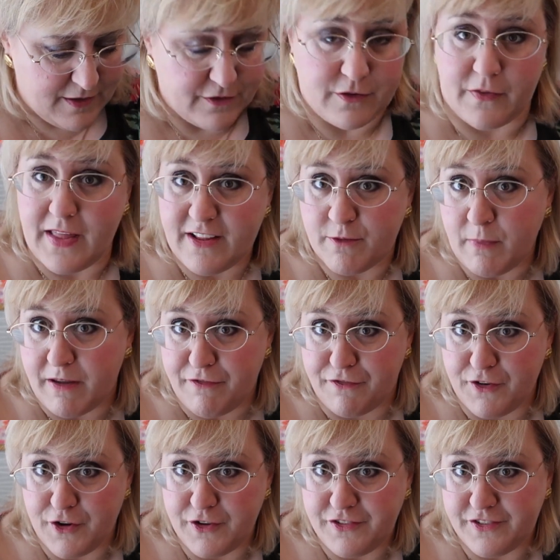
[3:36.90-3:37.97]
So that's my
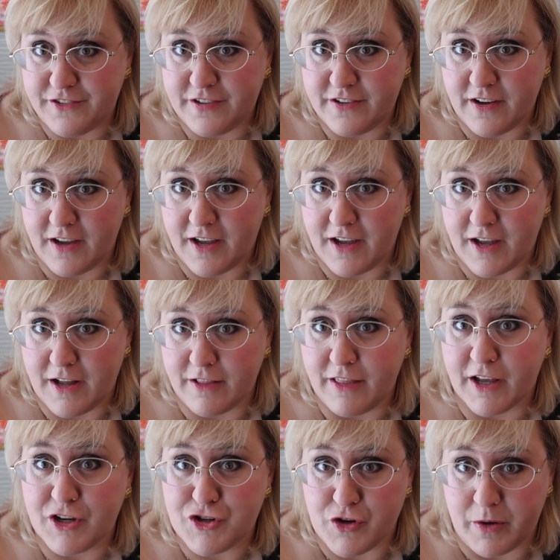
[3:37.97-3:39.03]
first
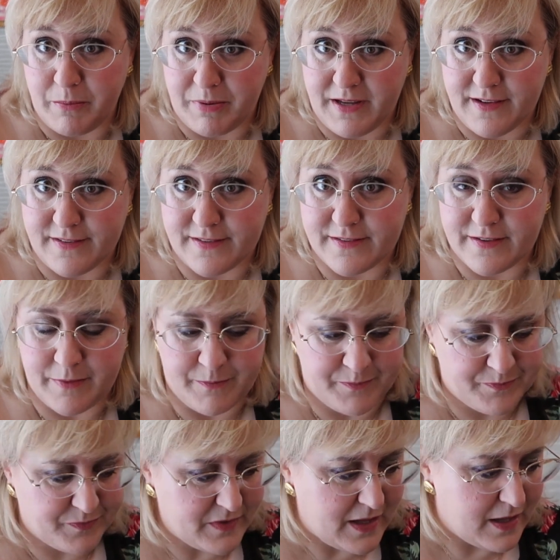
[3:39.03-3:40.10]
luxury piece.
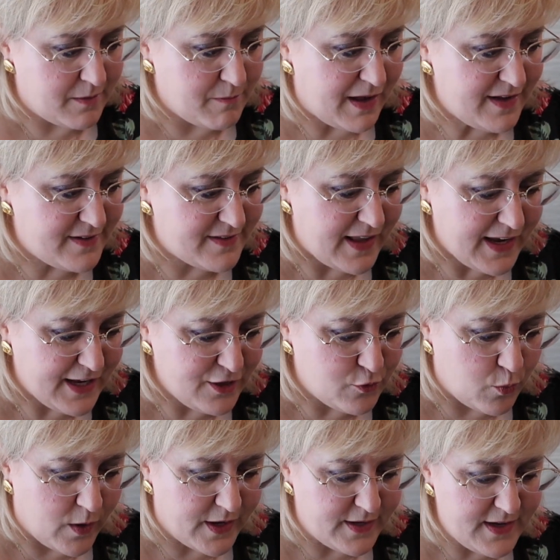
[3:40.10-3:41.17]
My second
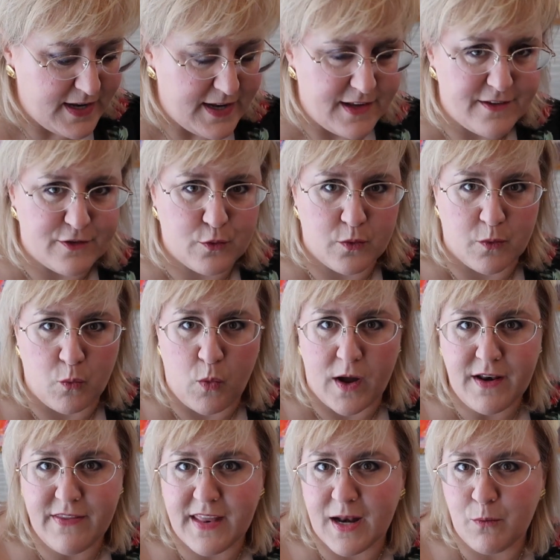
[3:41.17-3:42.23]
one is
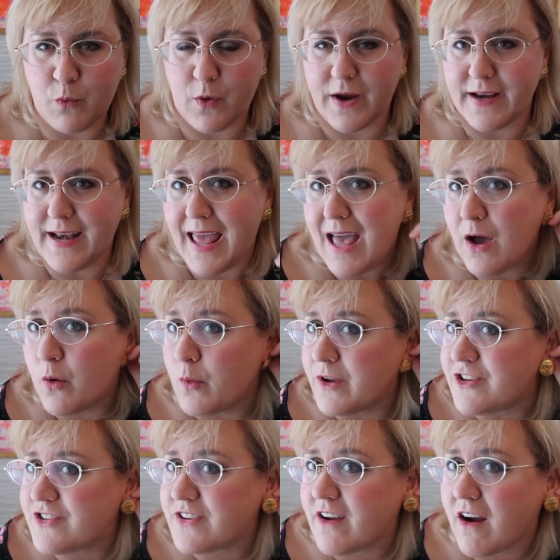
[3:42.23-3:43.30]
one that I'm wearing now,
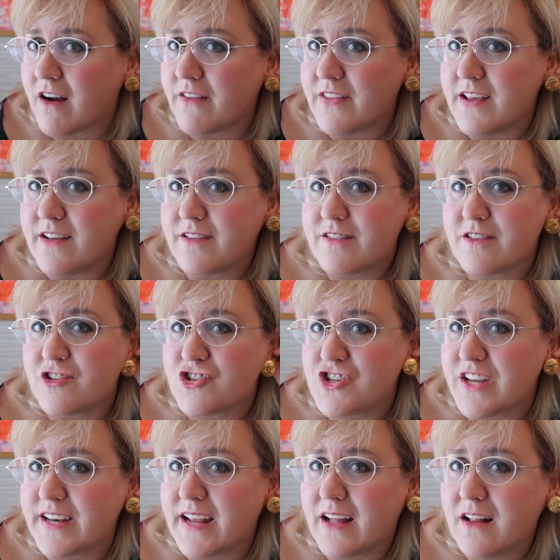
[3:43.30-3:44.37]
which are these
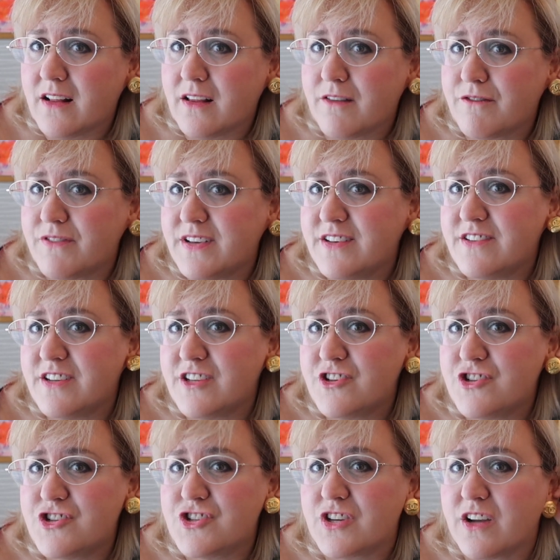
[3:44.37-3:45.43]
Chanel
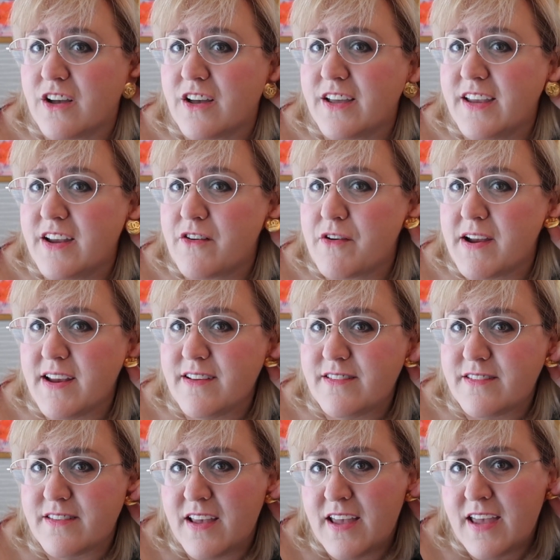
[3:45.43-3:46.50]
vintage
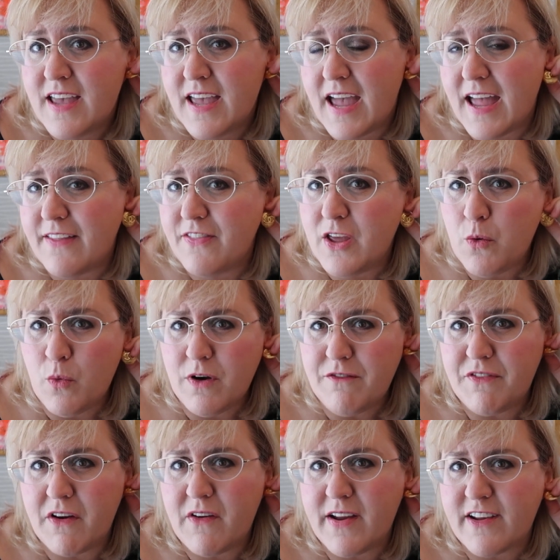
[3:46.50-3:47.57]
earrings, and they weren't
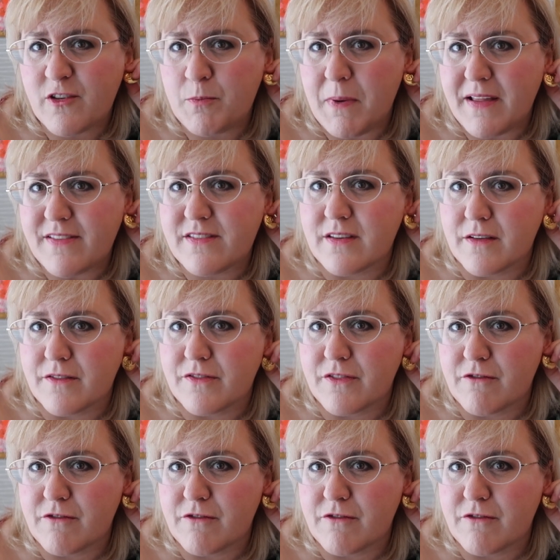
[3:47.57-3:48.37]
very expensive,